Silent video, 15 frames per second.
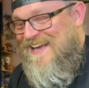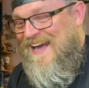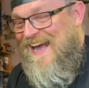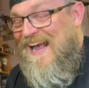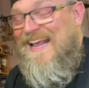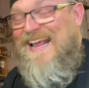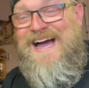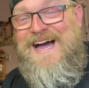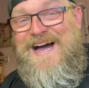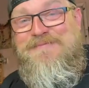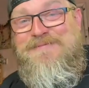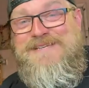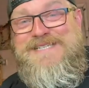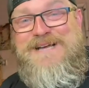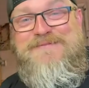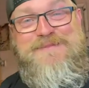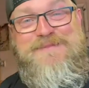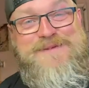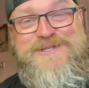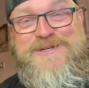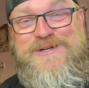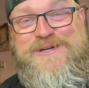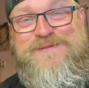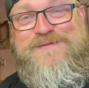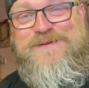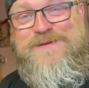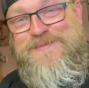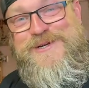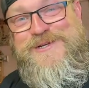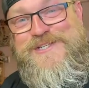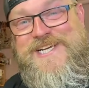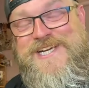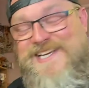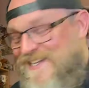I can't help myself. I'm a sucker for a plushie.